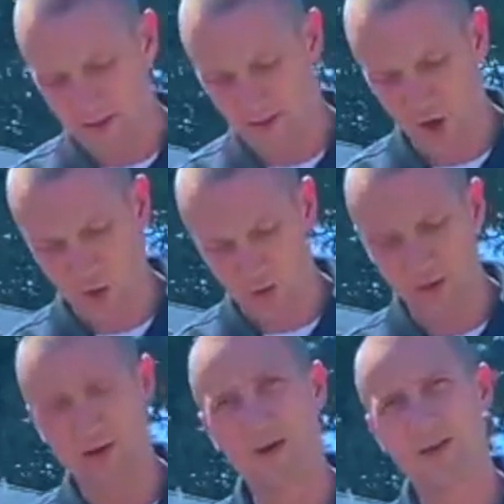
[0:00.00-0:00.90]
though
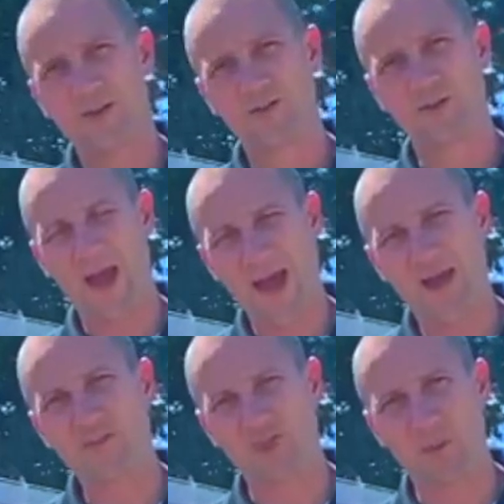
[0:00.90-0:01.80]
to
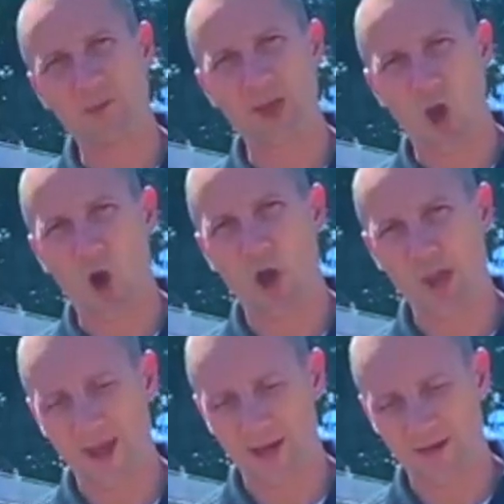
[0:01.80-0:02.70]
have something on
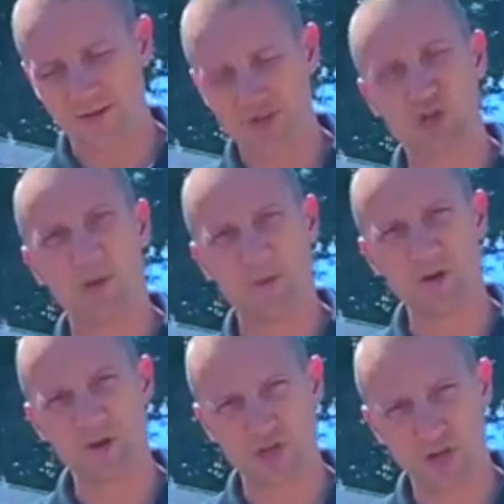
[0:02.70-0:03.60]
hand to sharpen
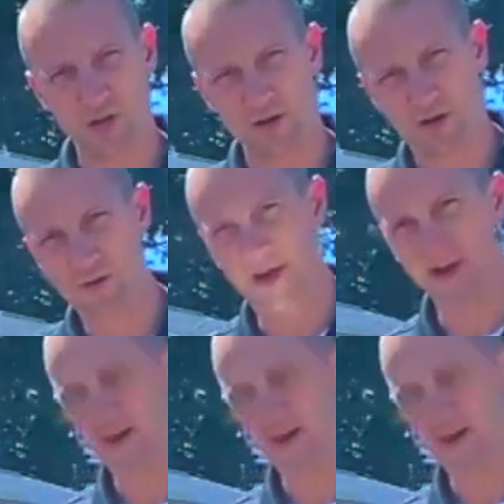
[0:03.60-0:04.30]
your chain, right?